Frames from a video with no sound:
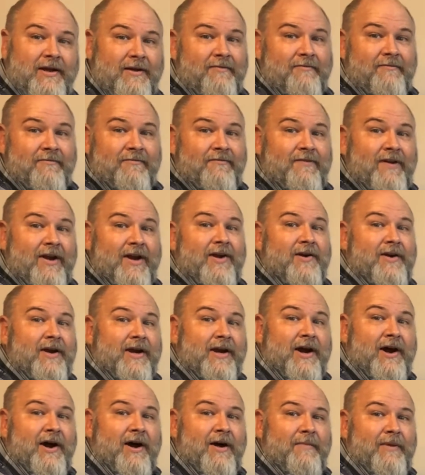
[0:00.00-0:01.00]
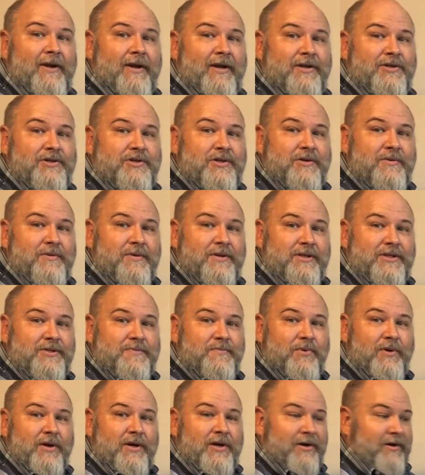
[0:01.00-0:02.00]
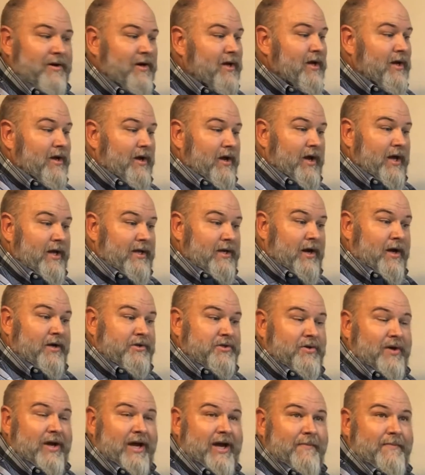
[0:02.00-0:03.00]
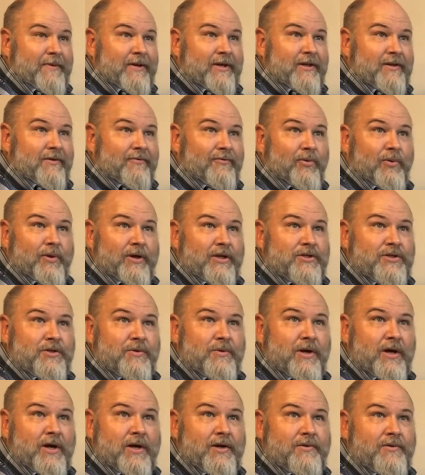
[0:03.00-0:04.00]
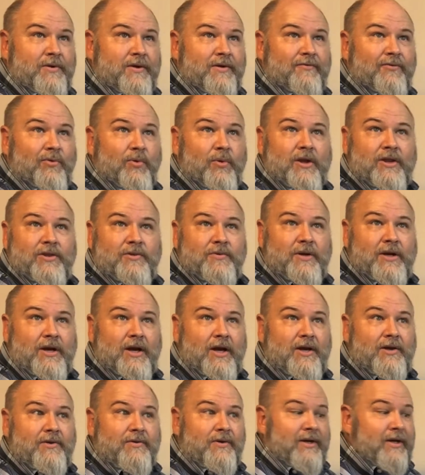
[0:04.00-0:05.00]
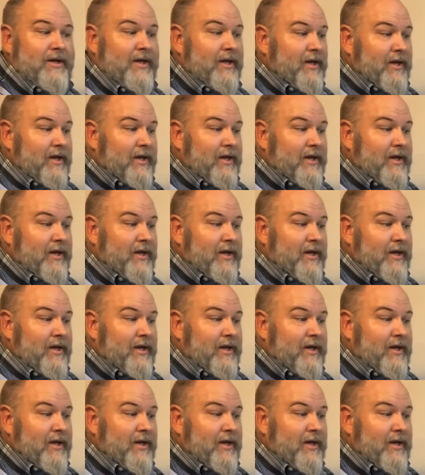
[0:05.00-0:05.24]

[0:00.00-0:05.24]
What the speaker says: Very common issue with this printer. It also happened in the 4200, 4300,